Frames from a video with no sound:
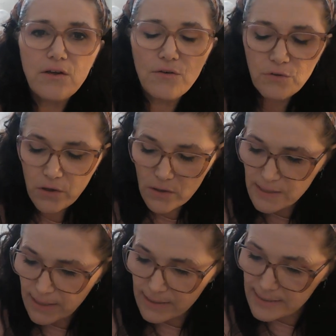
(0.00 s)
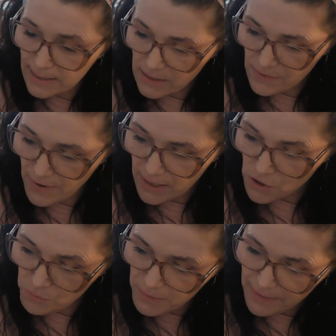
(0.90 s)
You've lost that
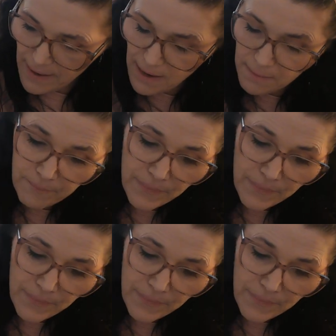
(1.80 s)
satisfaction with that